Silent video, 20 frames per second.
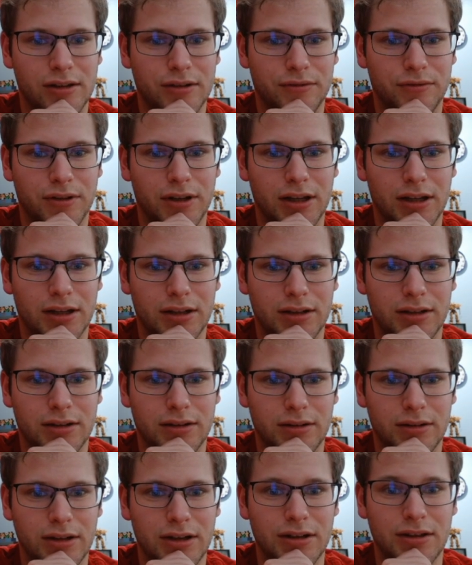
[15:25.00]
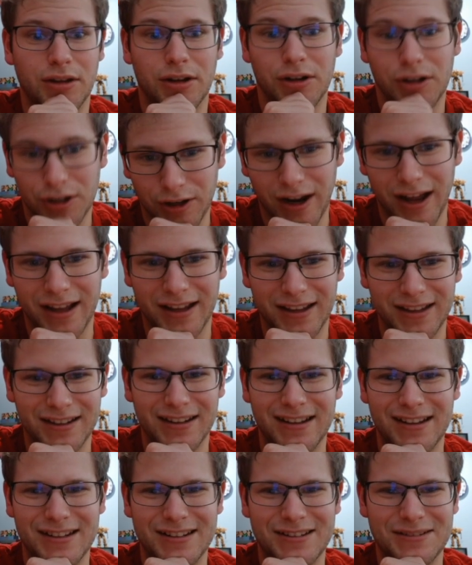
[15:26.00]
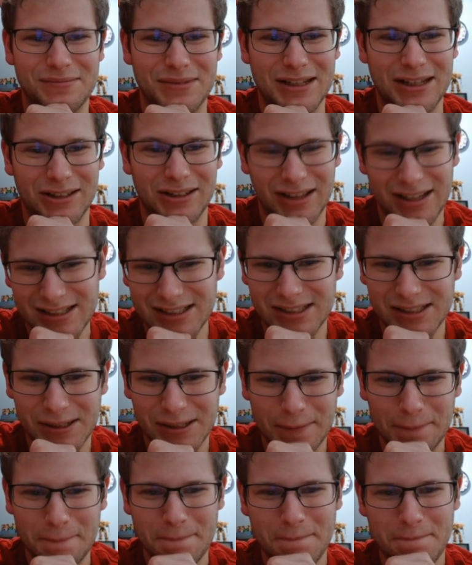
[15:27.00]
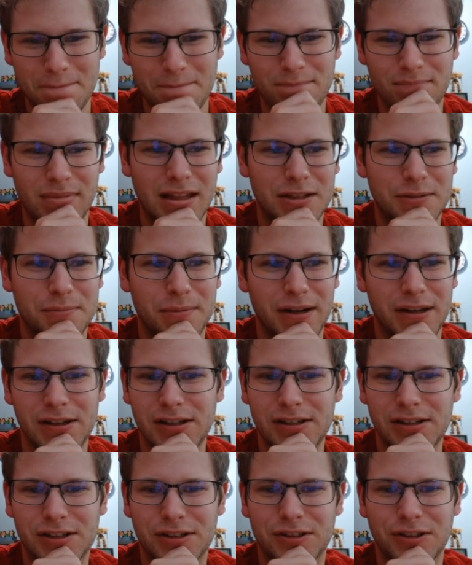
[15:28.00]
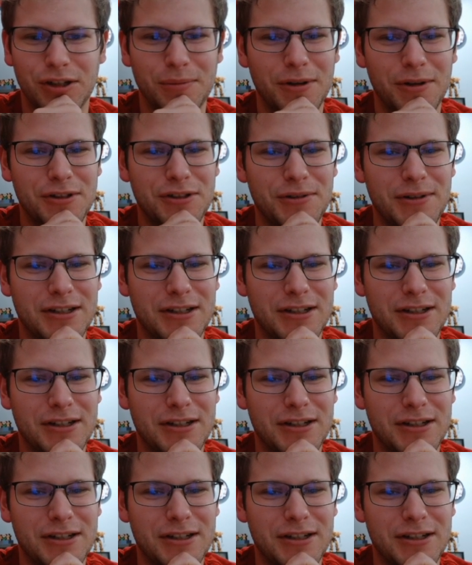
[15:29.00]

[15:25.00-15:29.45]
effect, into Thunder Dragon, into BLS. It's pretty good. Turbo doing